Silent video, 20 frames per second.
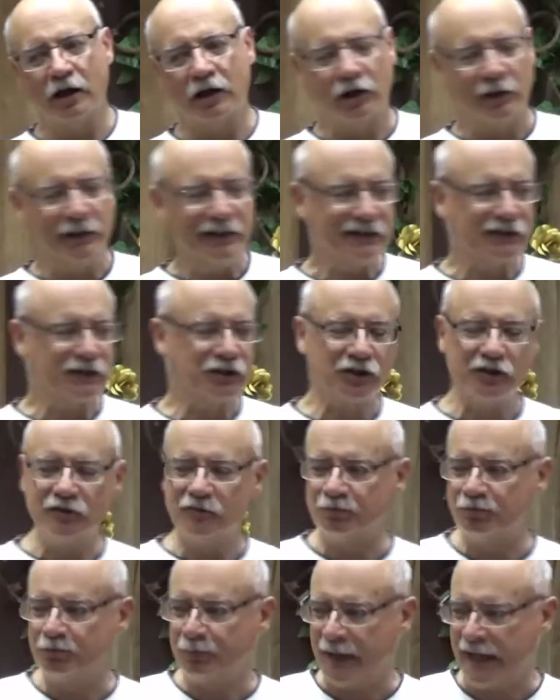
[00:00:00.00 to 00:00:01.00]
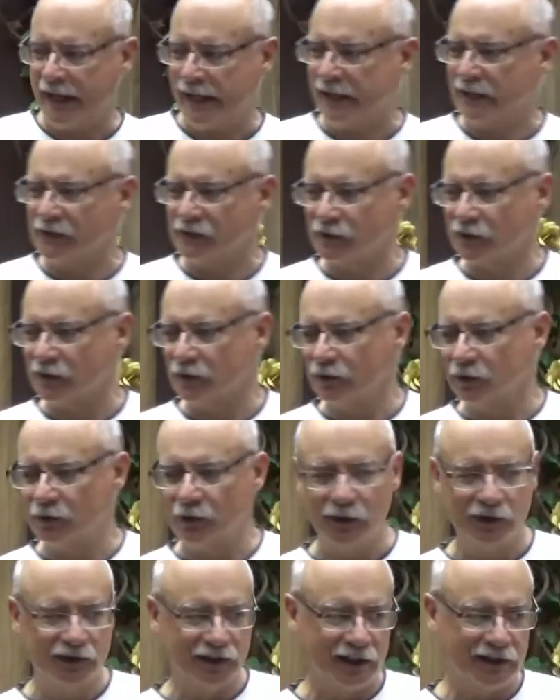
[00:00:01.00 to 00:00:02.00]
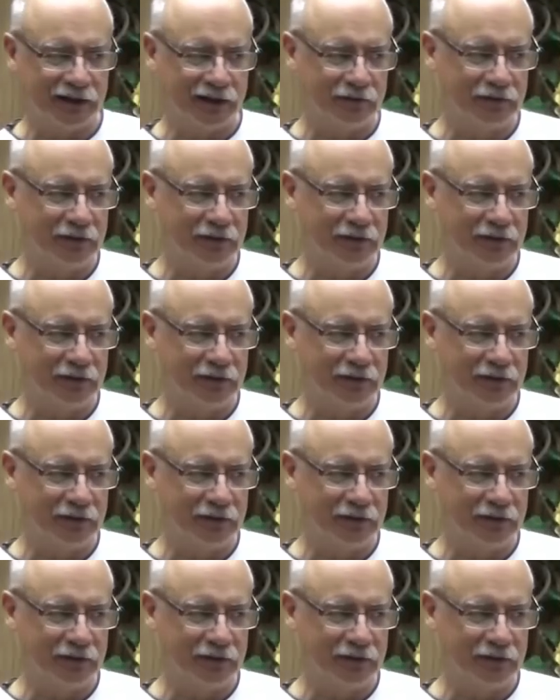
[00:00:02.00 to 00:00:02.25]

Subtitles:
Christian pastor who's a